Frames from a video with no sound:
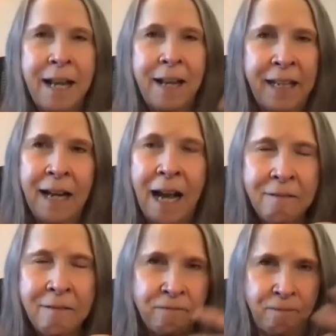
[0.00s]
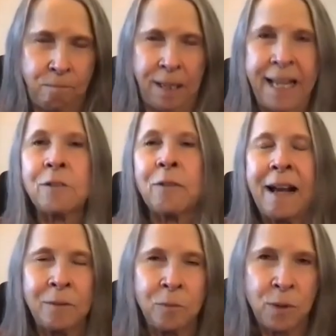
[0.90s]
And then I've played
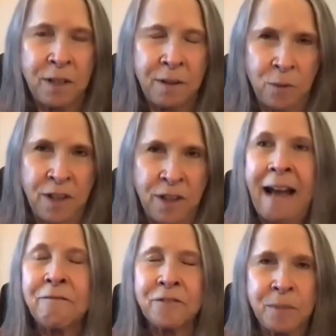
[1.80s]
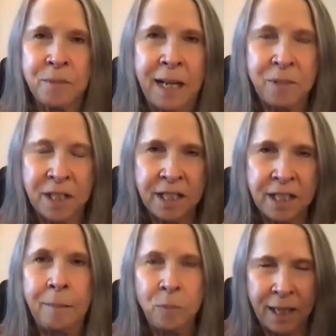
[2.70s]
around with, with that from time to
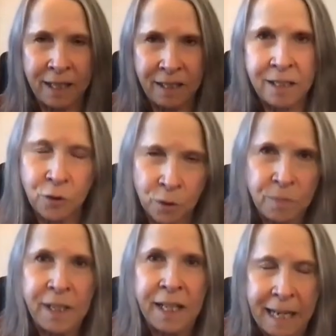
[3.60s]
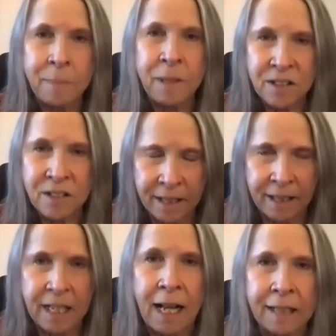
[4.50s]
time when I teach group dynamics
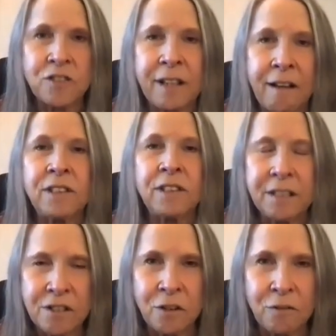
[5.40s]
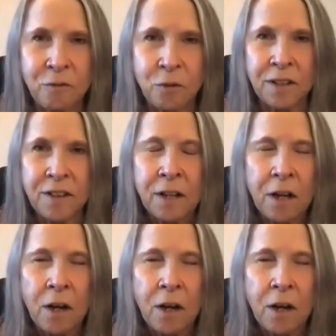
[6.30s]
at a college level and so forth,